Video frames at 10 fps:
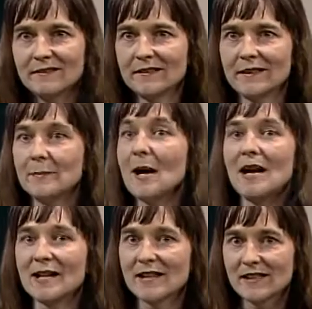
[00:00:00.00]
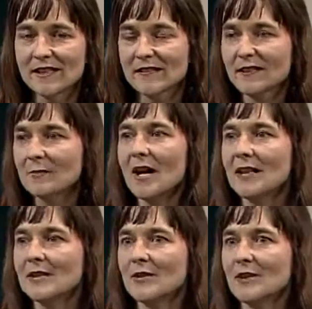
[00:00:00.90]
the mind
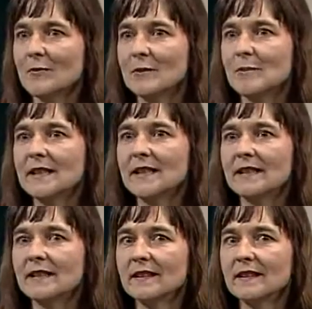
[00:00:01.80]
of the human being.